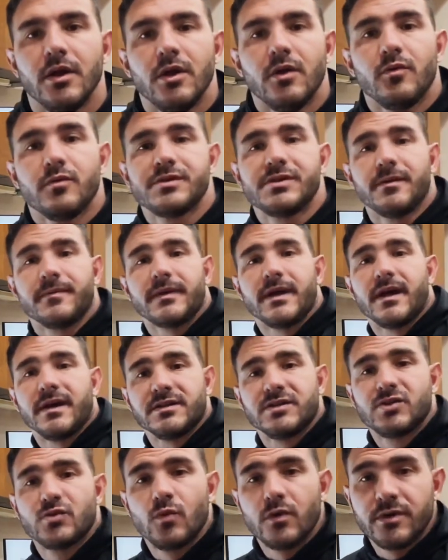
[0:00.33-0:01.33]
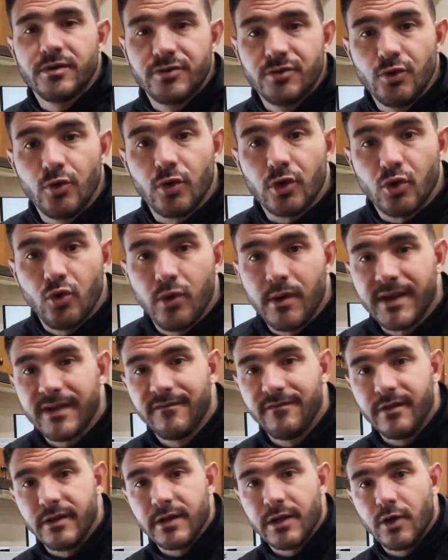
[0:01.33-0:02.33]
What's up, guys? Just wanted to do a quick
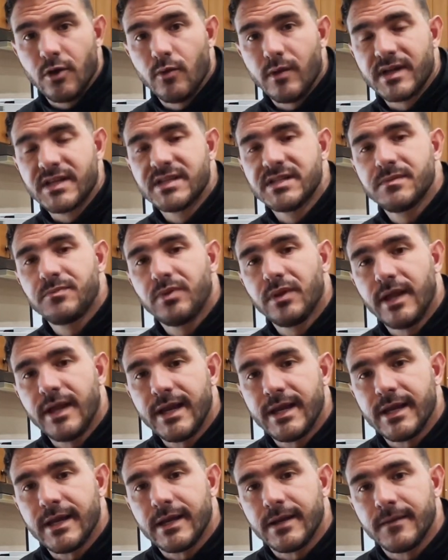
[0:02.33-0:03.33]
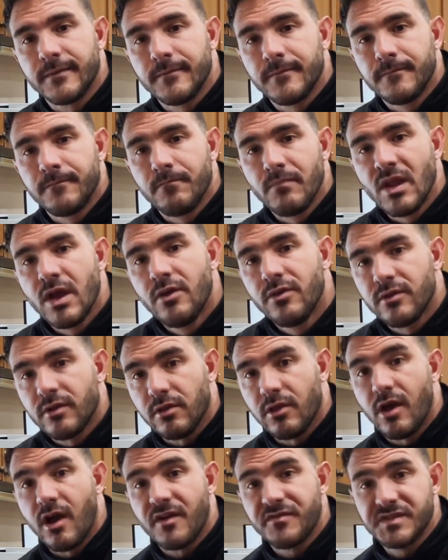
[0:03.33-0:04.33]
video explaining the
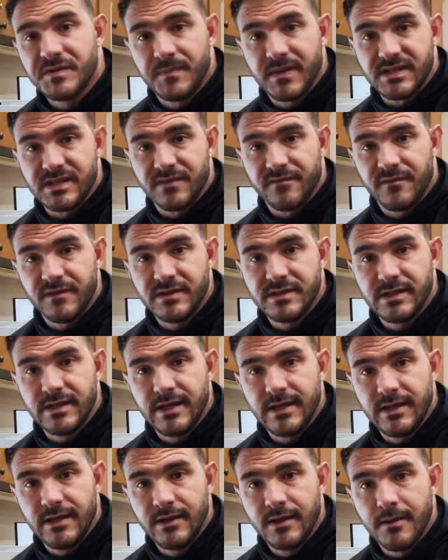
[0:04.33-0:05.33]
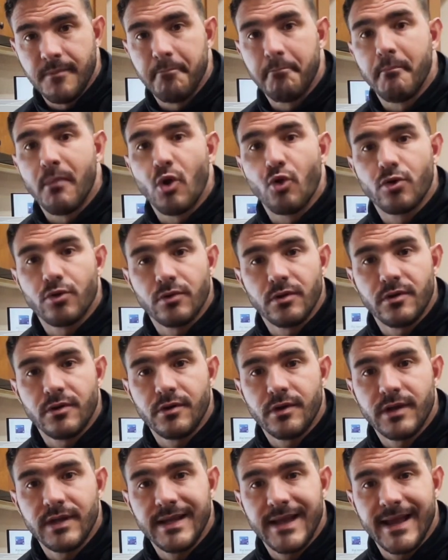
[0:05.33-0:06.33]
law of specificity, motor
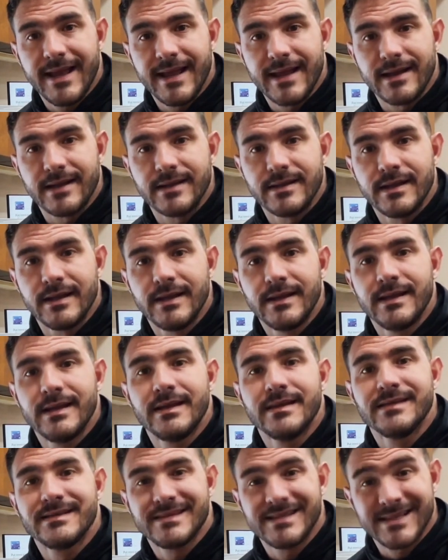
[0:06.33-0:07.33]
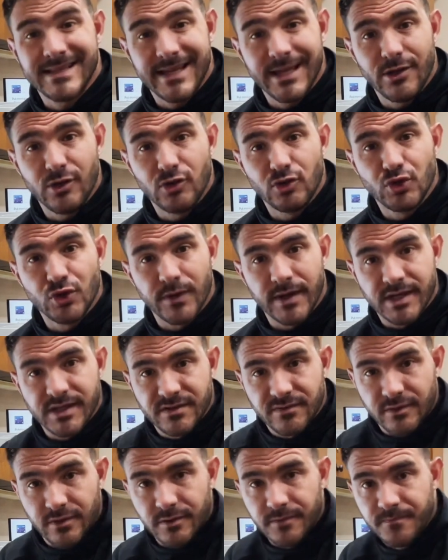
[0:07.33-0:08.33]
learning, and skill
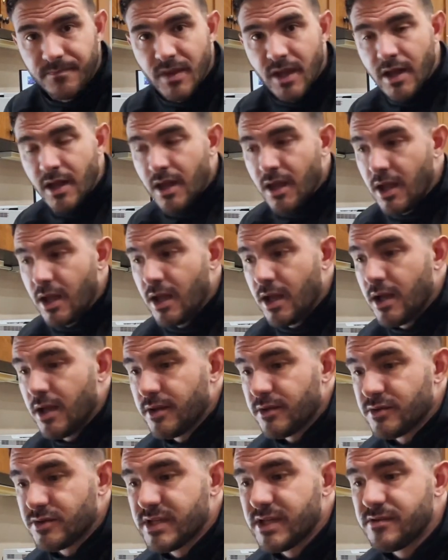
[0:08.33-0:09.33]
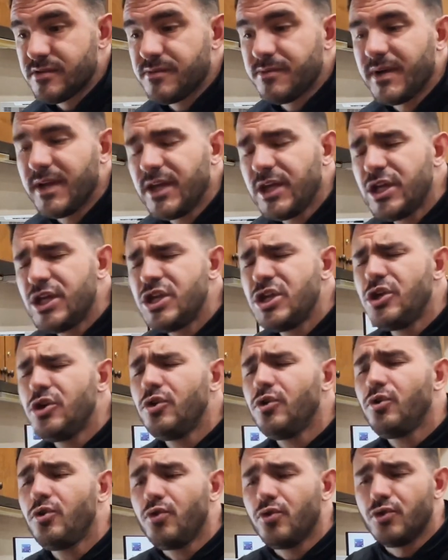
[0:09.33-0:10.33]
transfer. There seems to be a
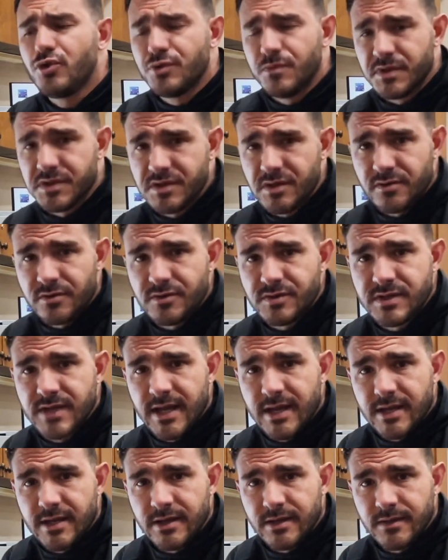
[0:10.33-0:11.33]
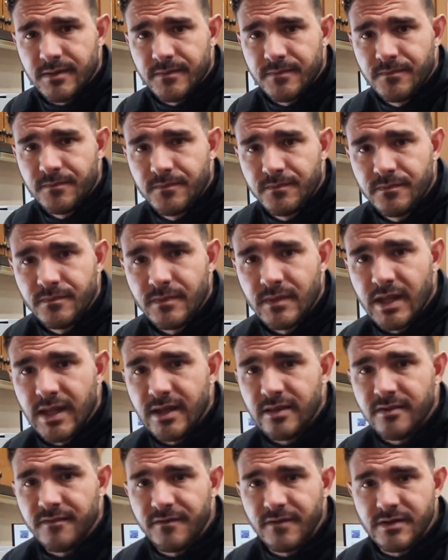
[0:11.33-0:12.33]
huge misunderstanding in
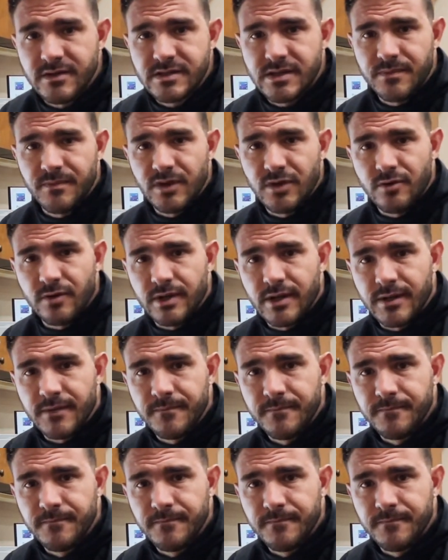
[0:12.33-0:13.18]
the fitness community